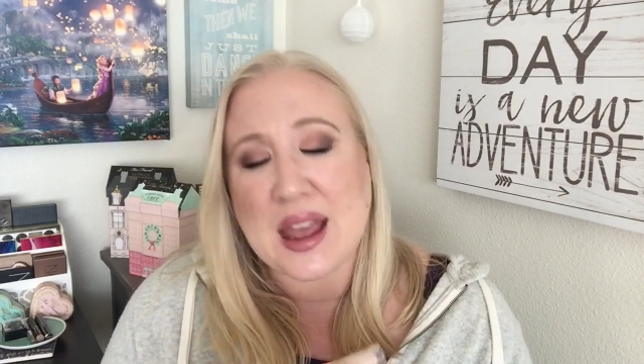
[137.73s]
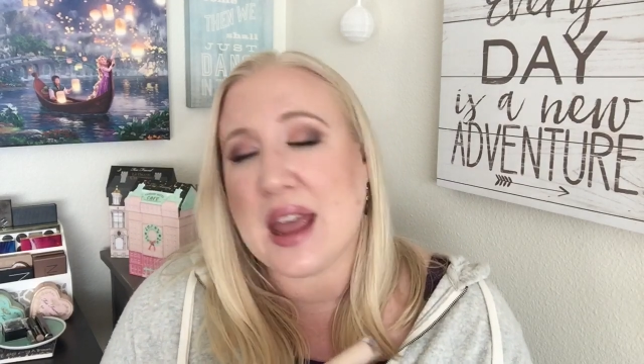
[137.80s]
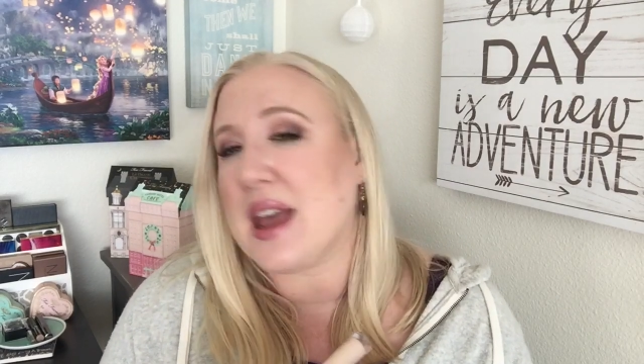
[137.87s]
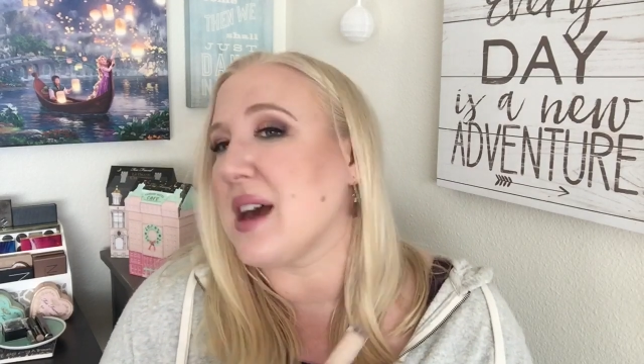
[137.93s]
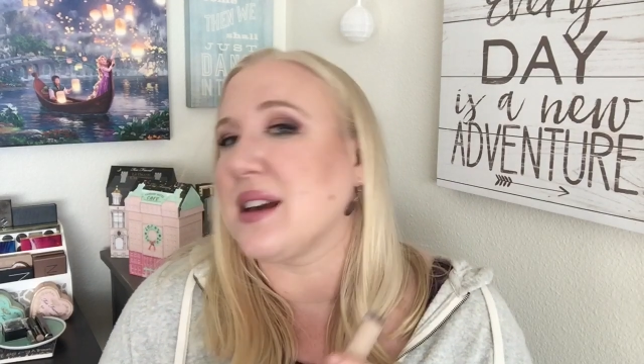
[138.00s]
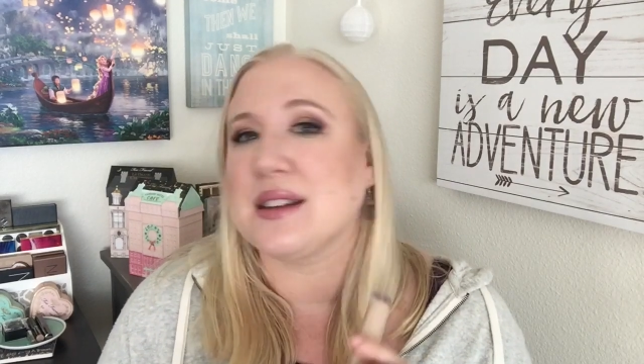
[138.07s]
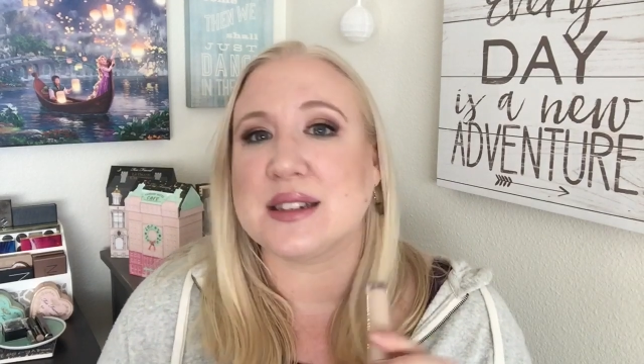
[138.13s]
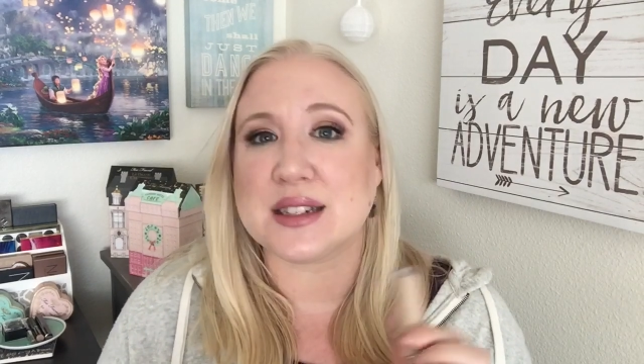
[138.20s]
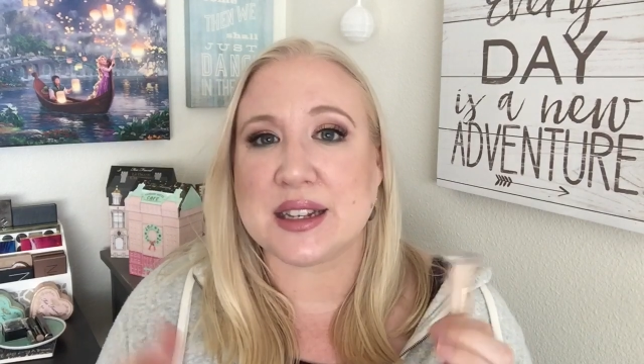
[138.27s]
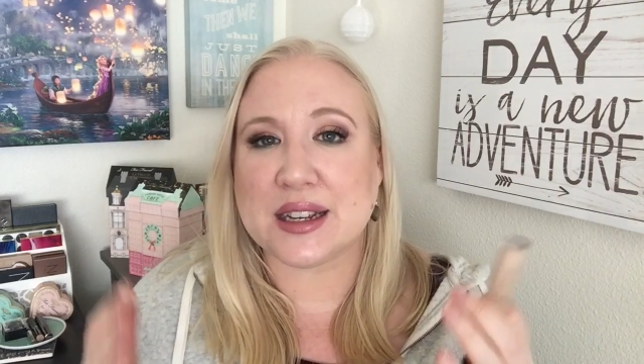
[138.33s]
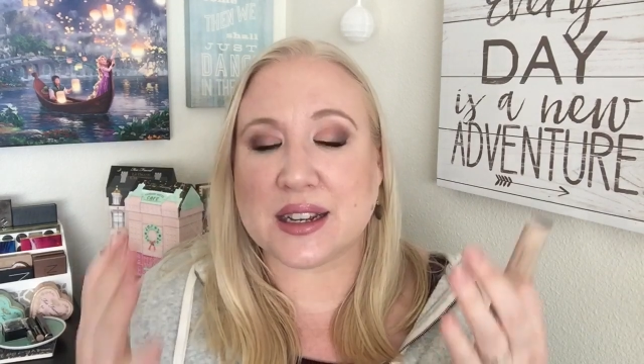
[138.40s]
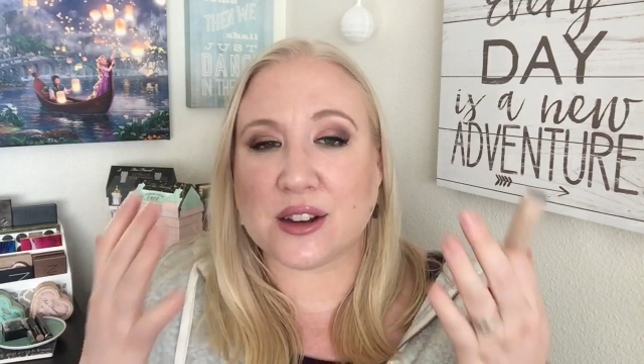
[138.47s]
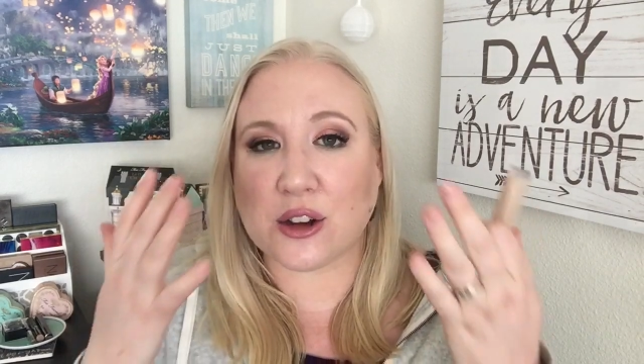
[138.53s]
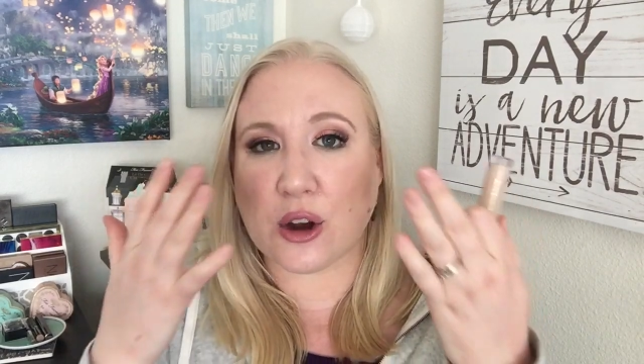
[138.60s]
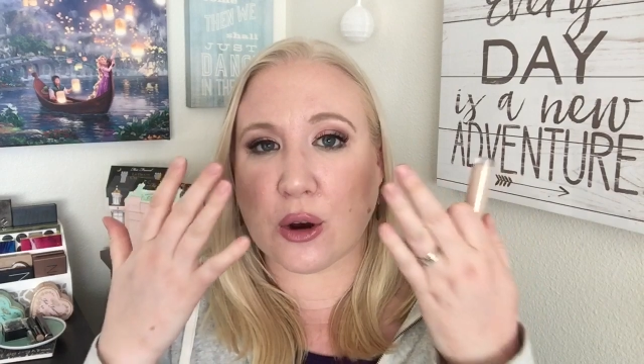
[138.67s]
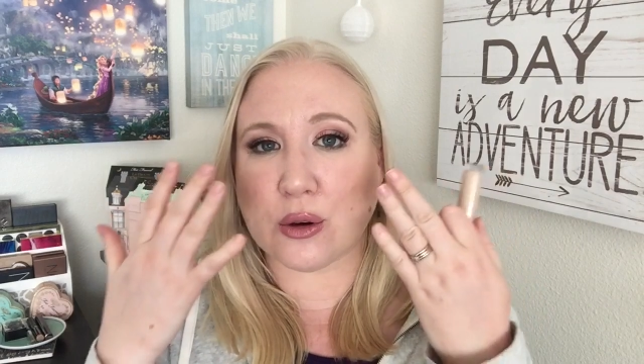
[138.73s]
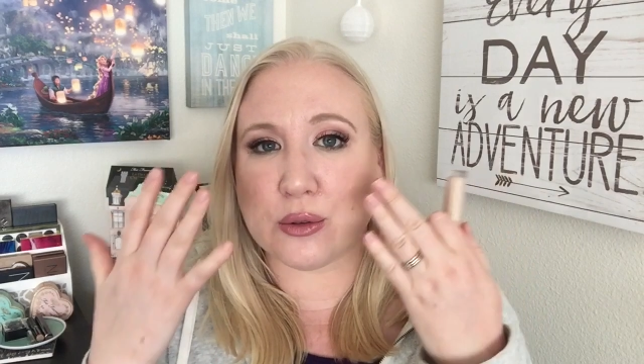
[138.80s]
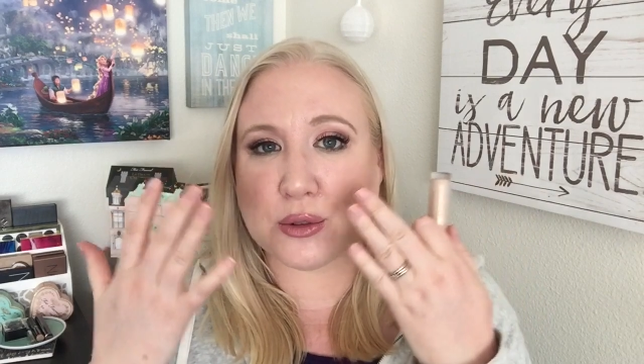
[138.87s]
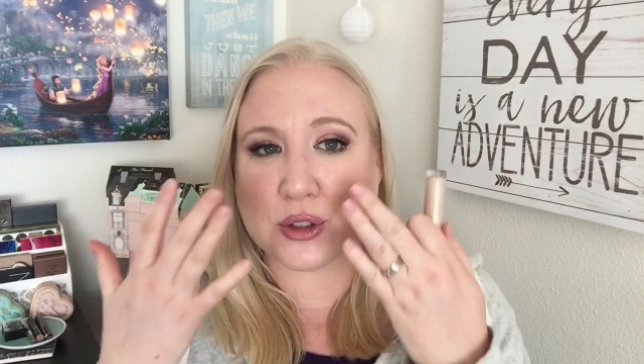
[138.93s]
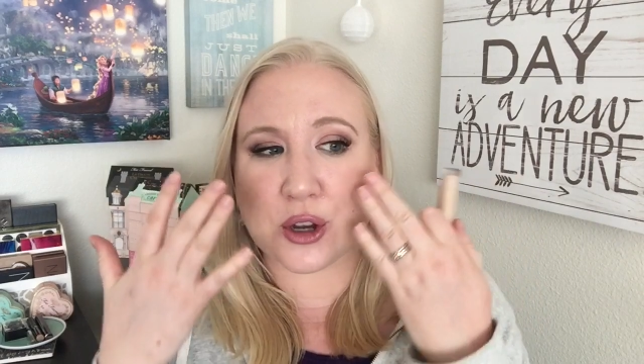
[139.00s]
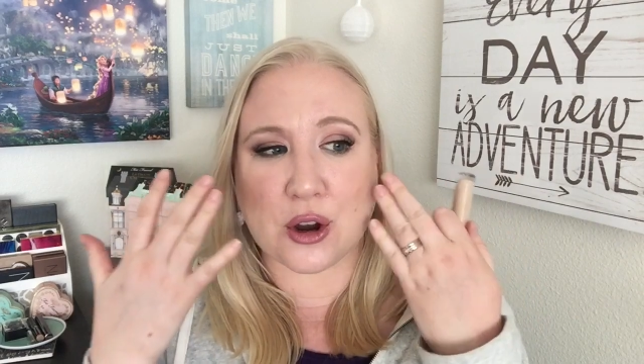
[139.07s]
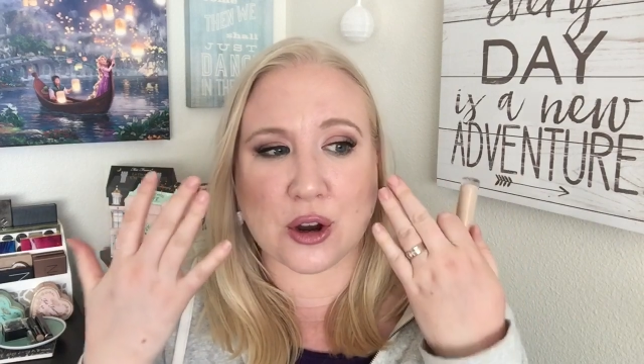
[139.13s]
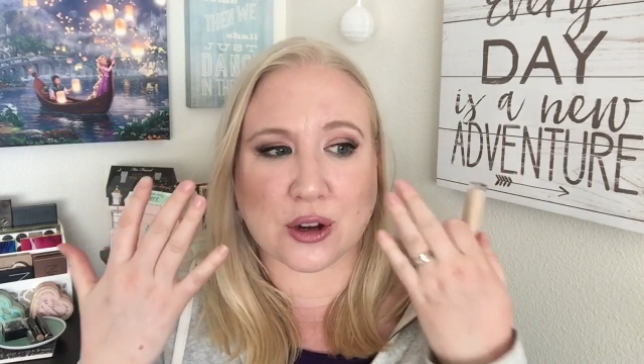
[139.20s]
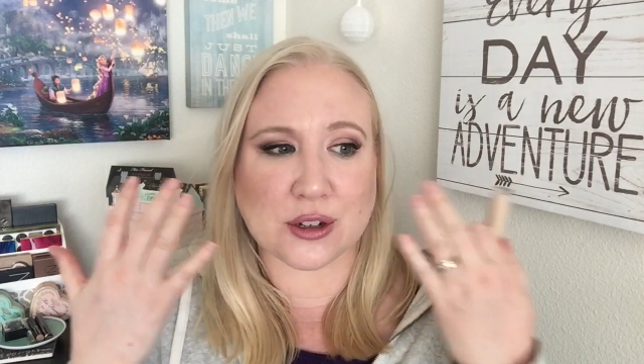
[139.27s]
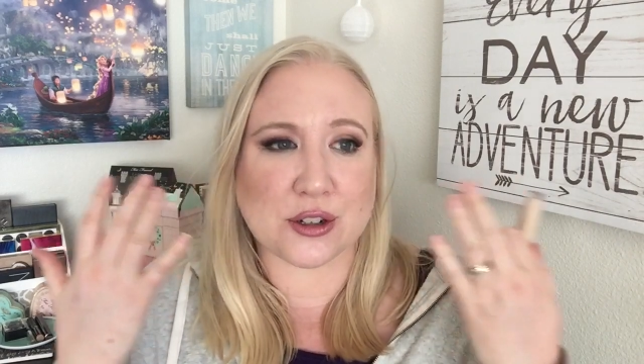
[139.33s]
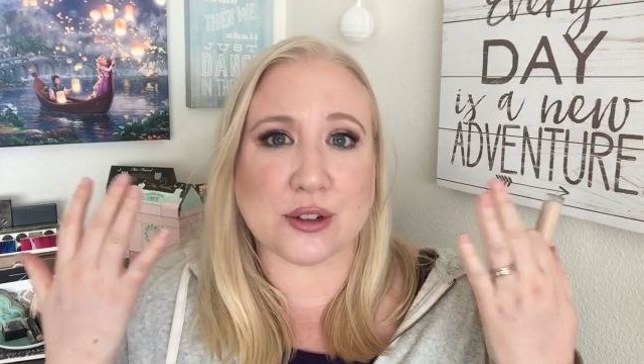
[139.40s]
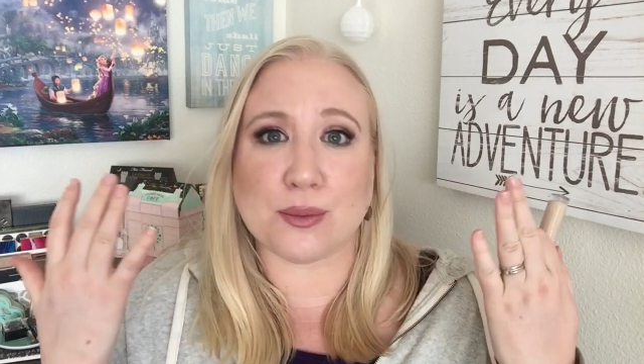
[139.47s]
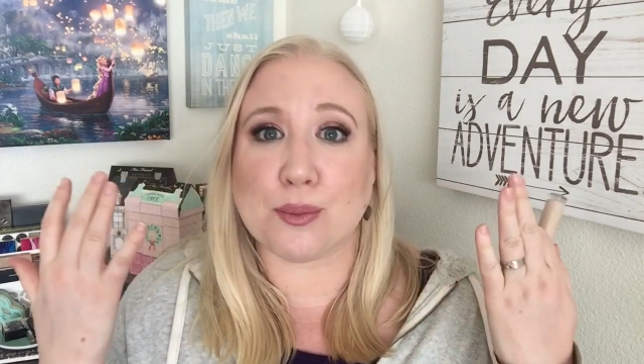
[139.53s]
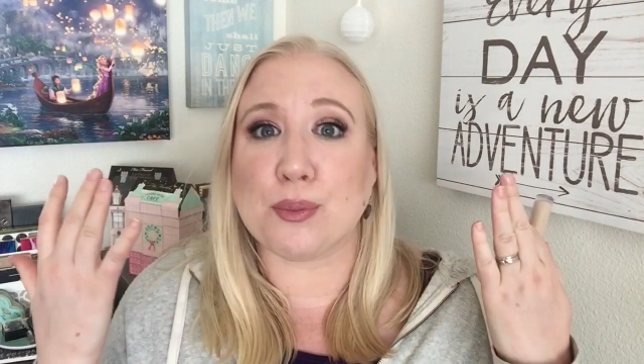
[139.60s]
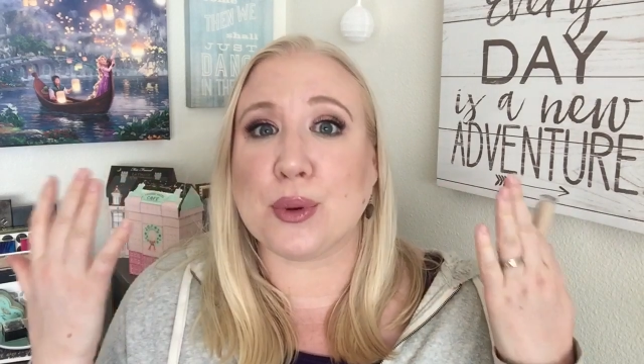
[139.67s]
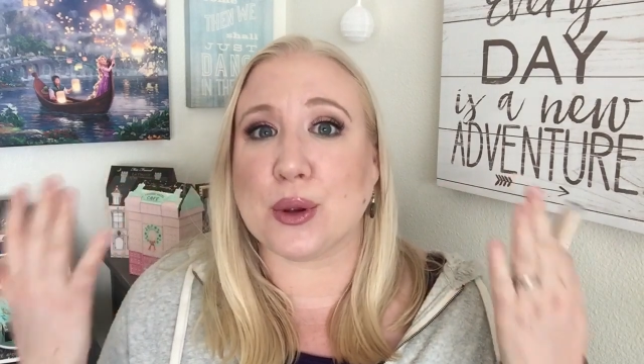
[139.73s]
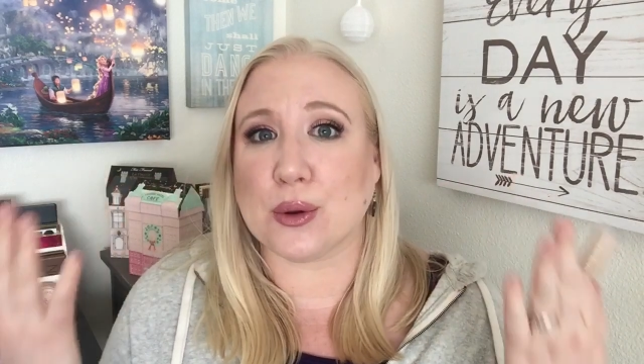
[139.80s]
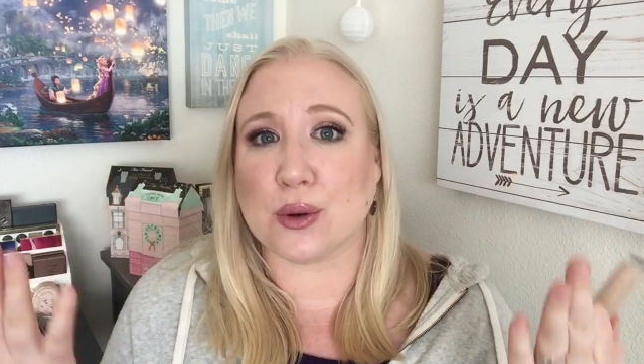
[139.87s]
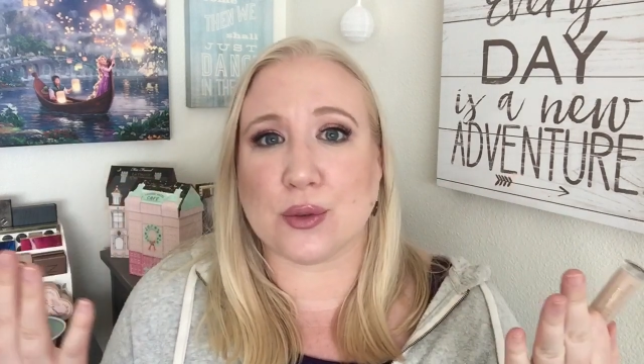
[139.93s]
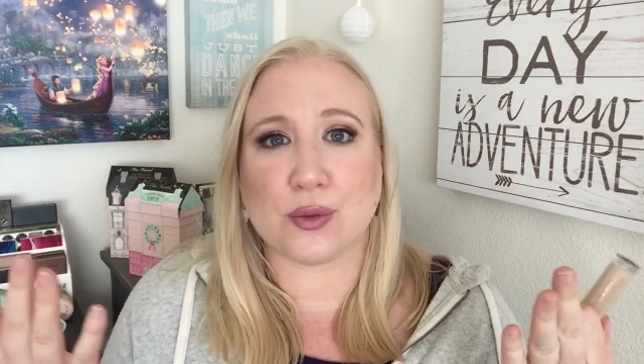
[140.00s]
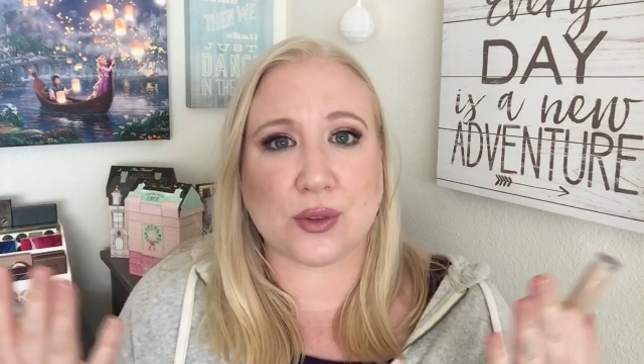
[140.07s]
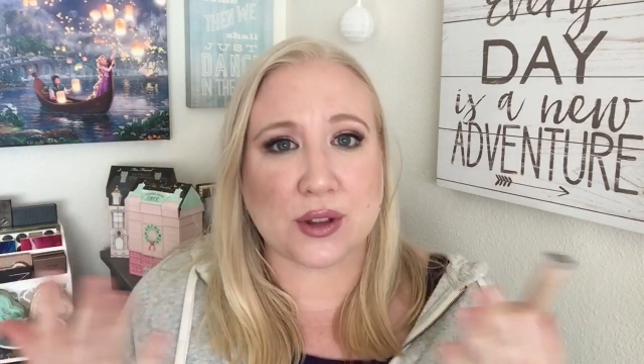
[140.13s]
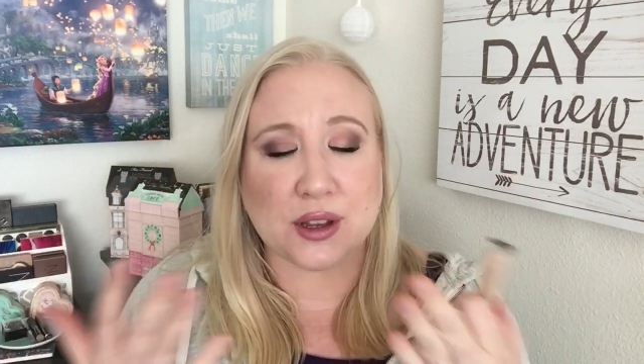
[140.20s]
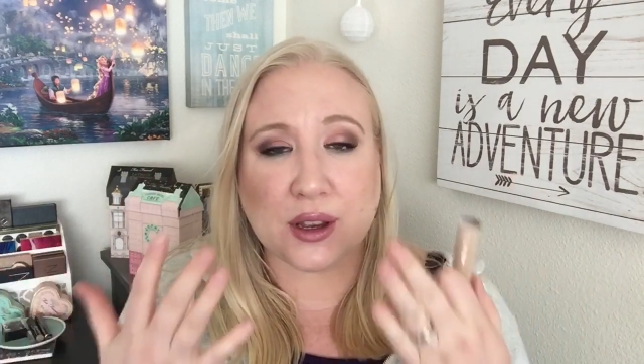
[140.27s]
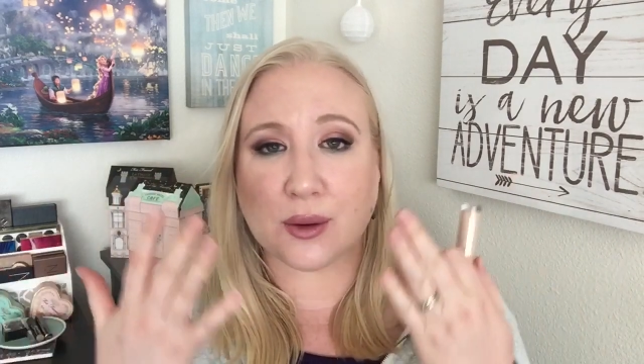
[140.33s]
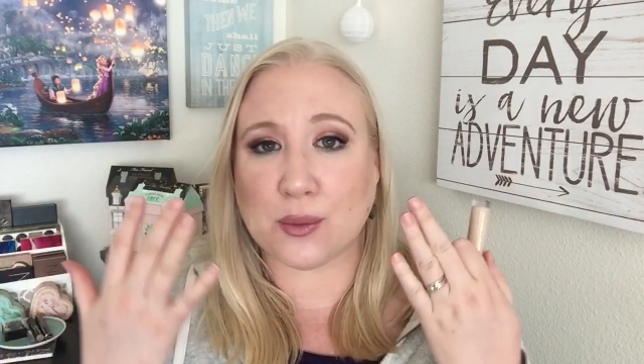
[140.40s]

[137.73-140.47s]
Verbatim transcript: and it goes on beautifully.